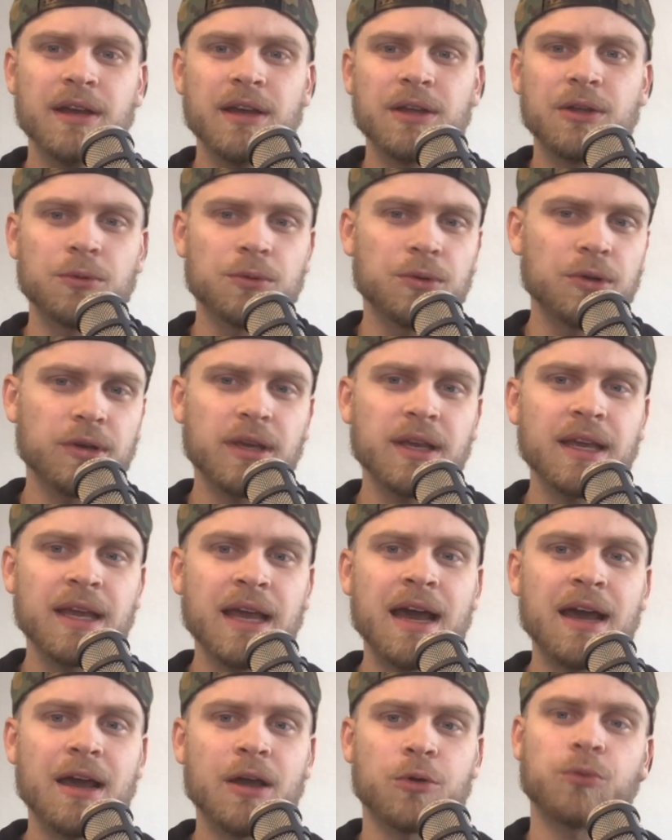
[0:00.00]
You're looking
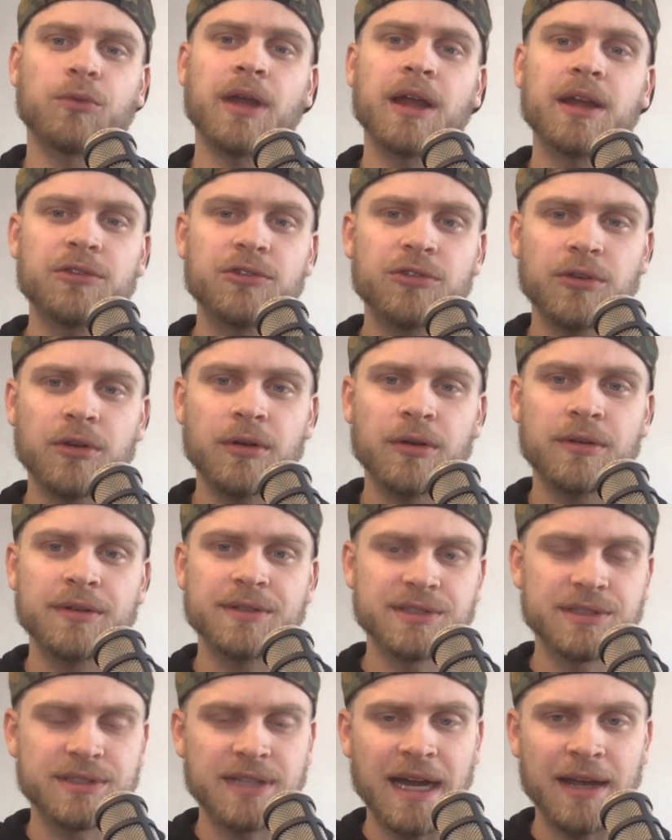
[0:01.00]
at a rancher
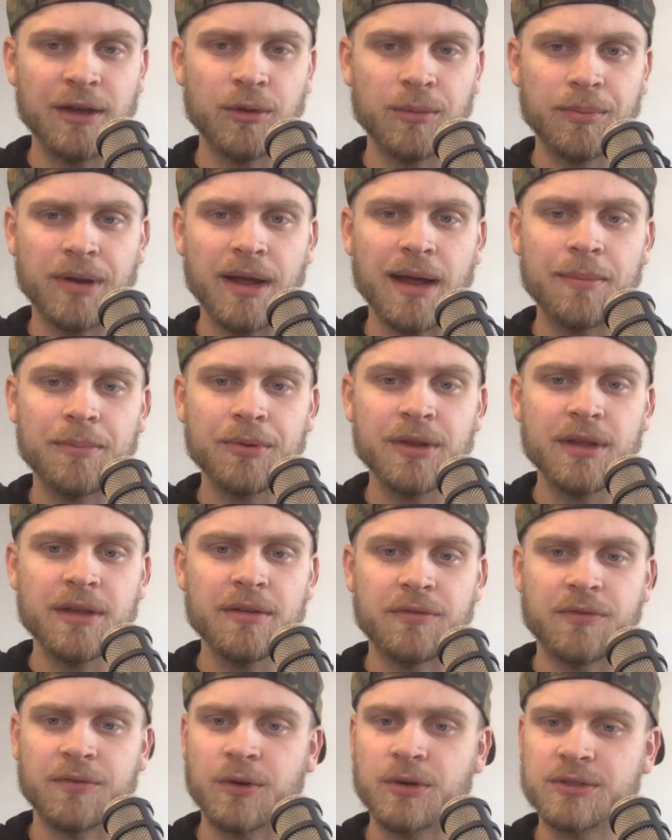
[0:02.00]
style property
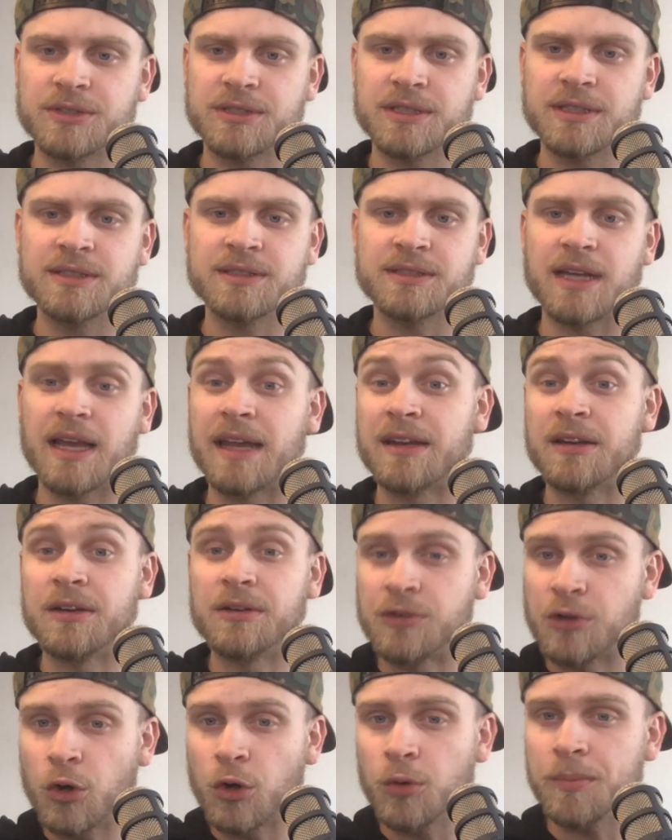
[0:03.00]
versus an
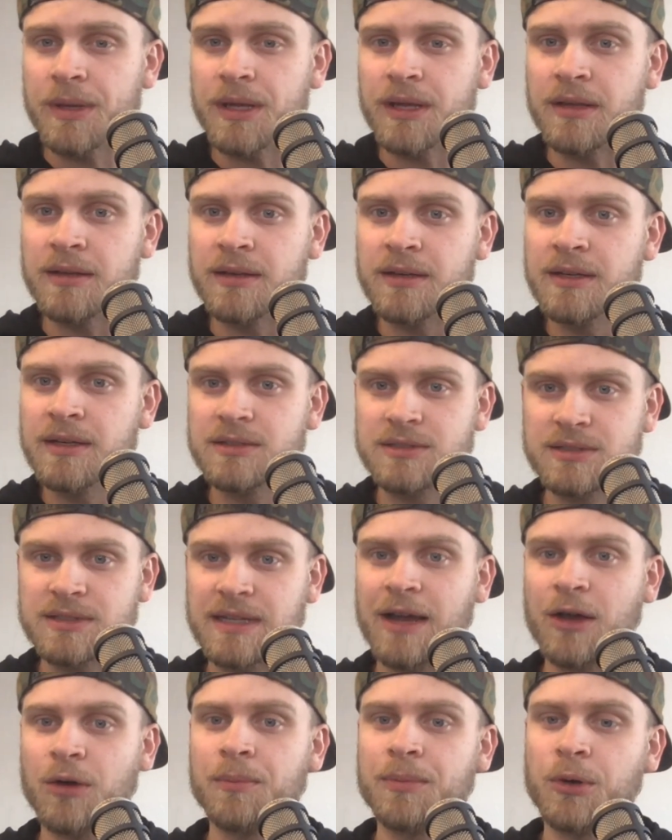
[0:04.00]
Adobe
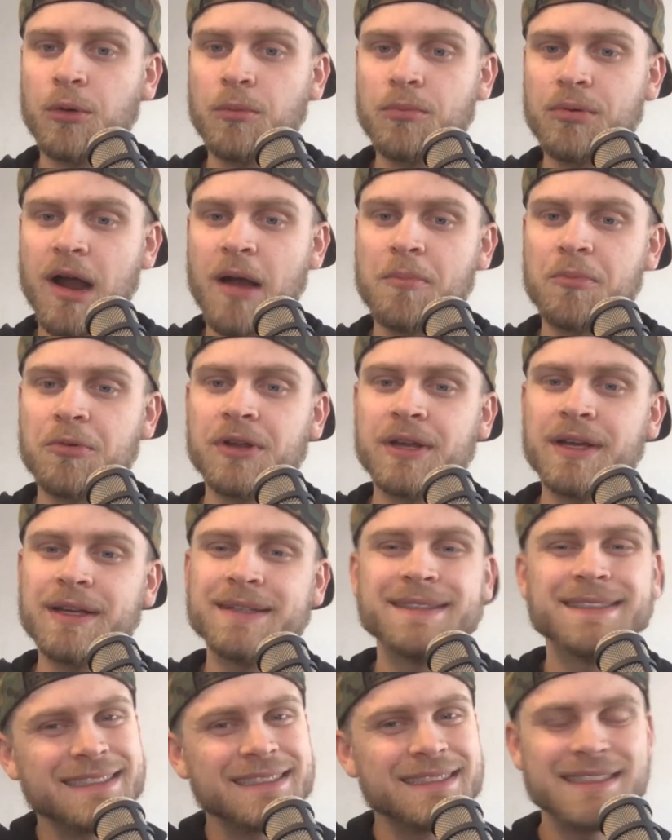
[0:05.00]
style built property.
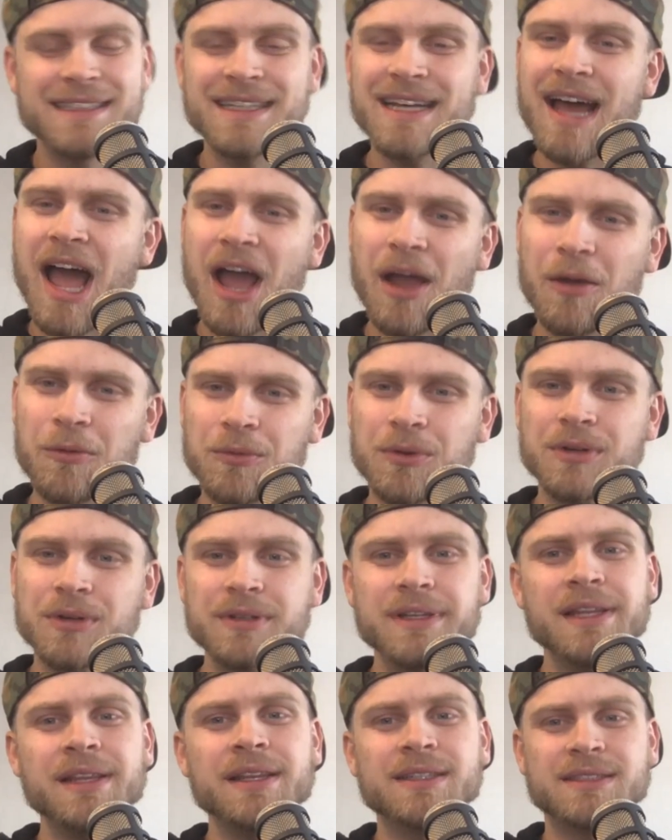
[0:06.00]
Not
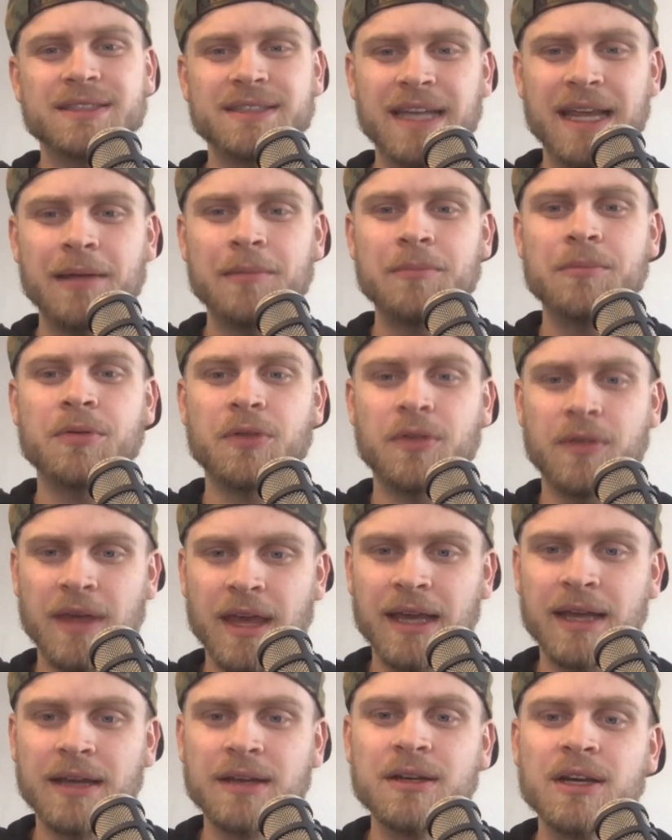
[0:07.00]
really the same
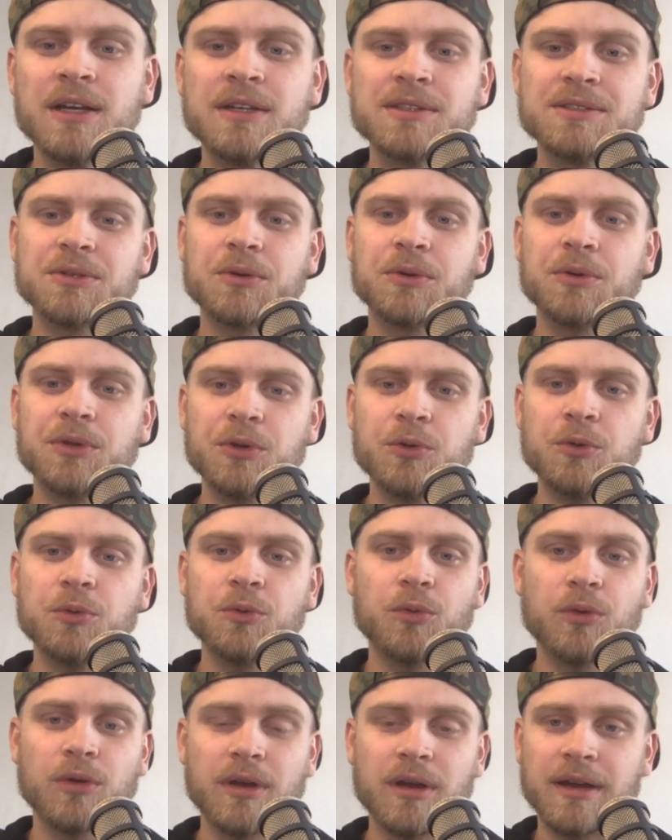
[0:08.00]
thing. So
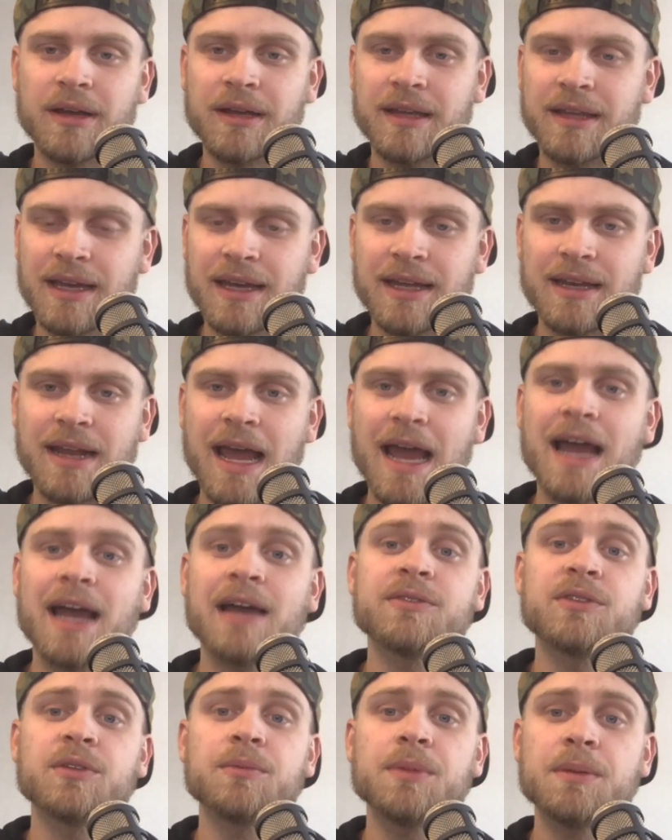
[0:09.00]
you, again,
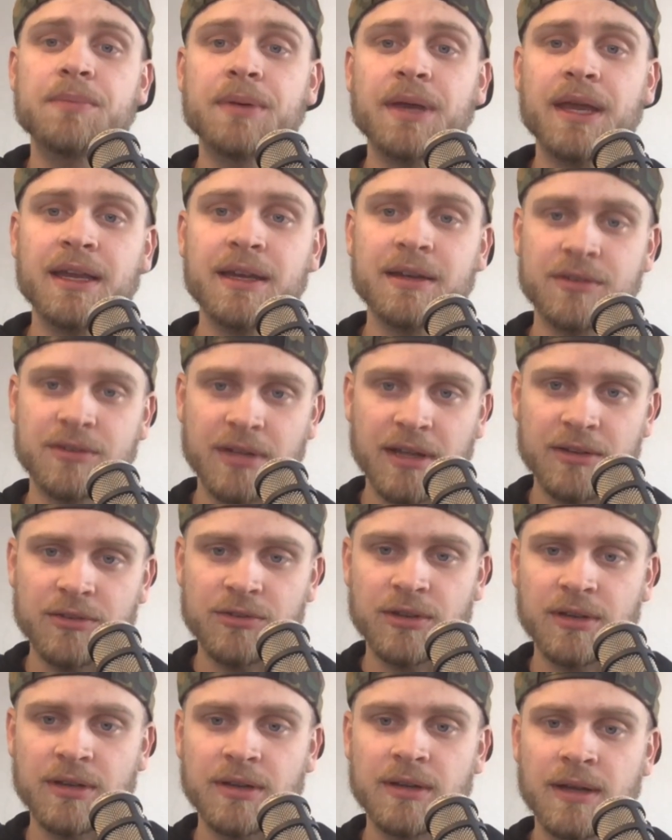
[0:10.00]
have to be paying
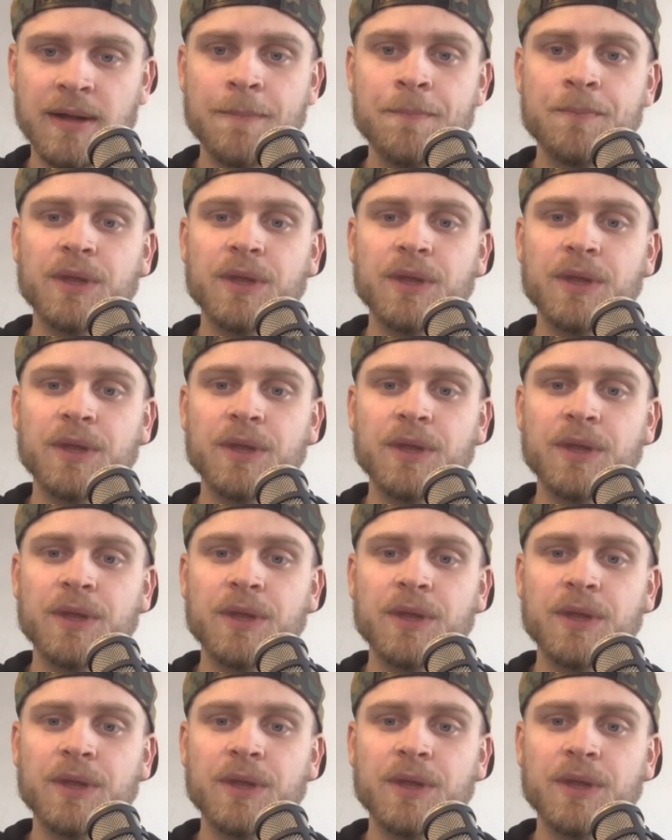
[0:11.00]
attention.